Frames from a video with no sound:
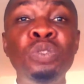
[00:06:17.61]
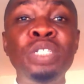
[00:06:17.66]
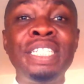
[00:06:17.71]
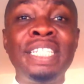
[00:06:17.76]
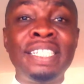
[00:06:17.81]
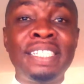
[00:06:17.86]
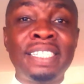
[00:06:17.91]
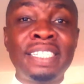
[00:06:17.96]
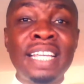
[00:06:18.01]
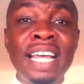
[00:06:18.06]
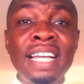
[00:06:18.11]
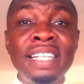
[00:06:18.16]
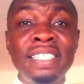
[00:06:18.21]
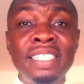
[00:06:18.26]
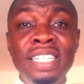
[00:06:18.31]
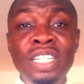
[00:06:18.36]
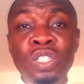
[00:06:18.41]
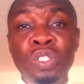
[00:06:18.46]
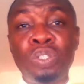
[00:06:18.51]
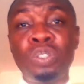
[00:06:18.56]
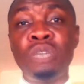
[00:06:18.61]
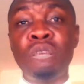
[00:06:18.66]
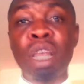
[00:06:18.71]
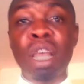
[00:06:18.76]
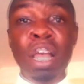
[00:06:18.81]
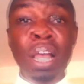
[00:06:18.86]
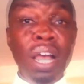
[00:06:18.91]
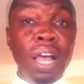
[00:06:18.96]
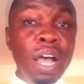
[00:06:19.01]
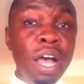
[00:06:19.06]
discuss
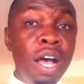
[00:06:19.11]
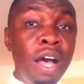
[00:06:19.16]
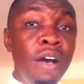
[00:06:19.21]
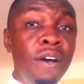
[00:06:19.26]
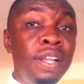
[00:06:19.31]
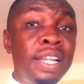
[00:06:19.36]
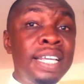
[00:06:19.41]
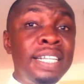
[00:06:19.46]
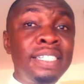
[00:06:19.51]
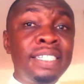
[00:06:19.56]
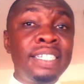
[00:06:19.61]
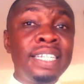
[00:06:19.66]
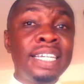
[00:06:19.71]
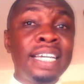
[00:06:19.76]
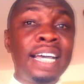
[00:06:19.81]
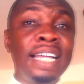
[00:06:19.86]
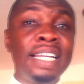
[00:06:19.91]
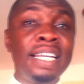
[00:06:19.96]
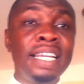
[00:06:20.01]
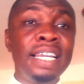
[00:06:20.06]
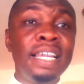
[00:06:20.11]
issues holistically